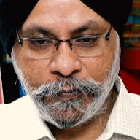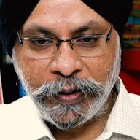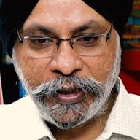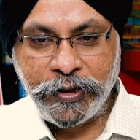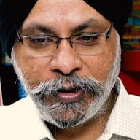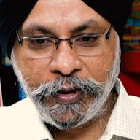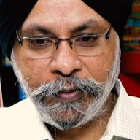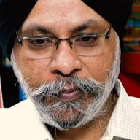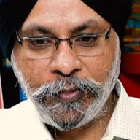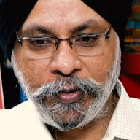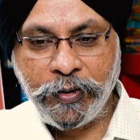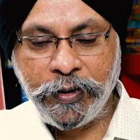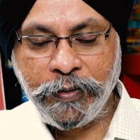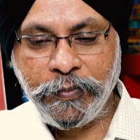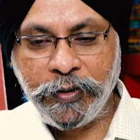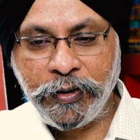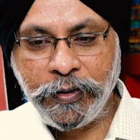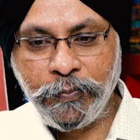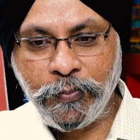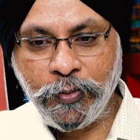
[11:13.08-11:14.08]
mentioned about him
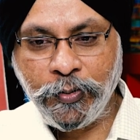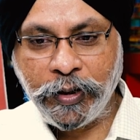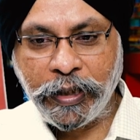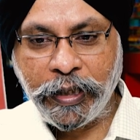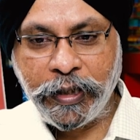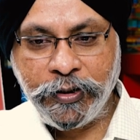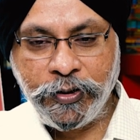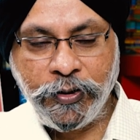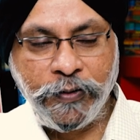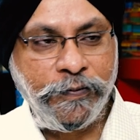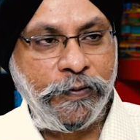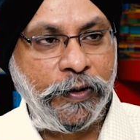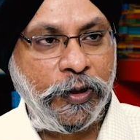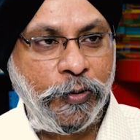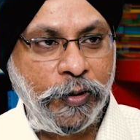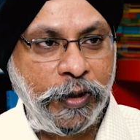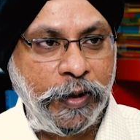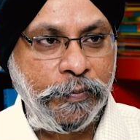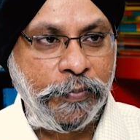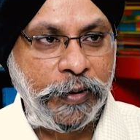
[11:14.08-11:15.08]
in the book as your
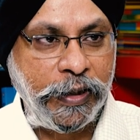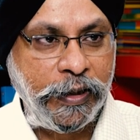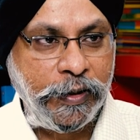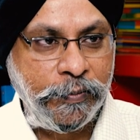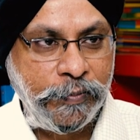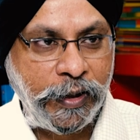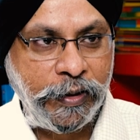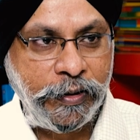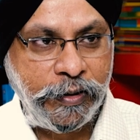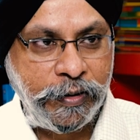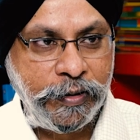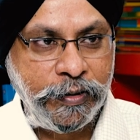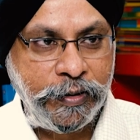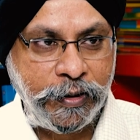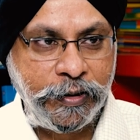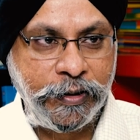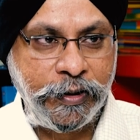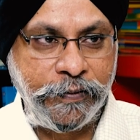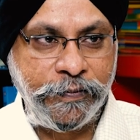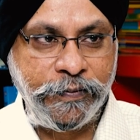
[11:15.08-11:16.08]
fellow company commander in
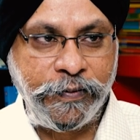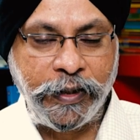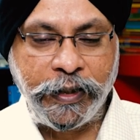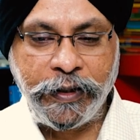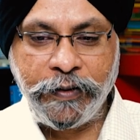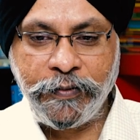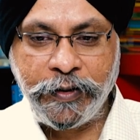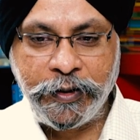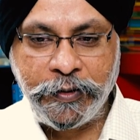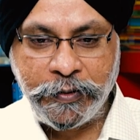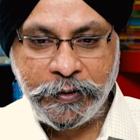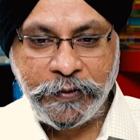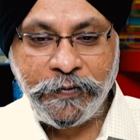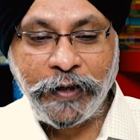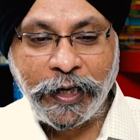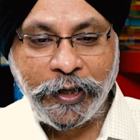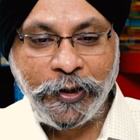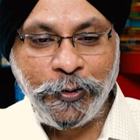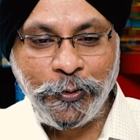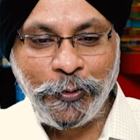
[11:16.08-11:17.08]
65, and in
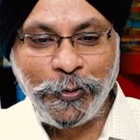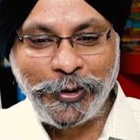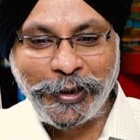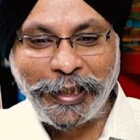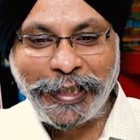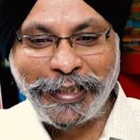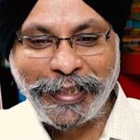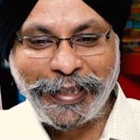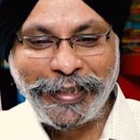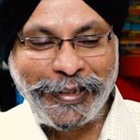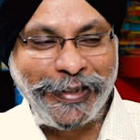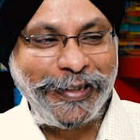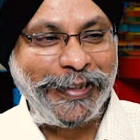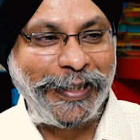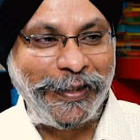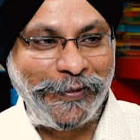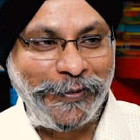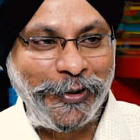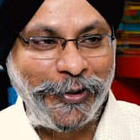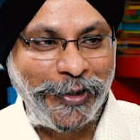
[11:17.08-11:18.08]
fact you say that he
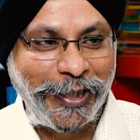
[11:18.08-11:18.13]
saved your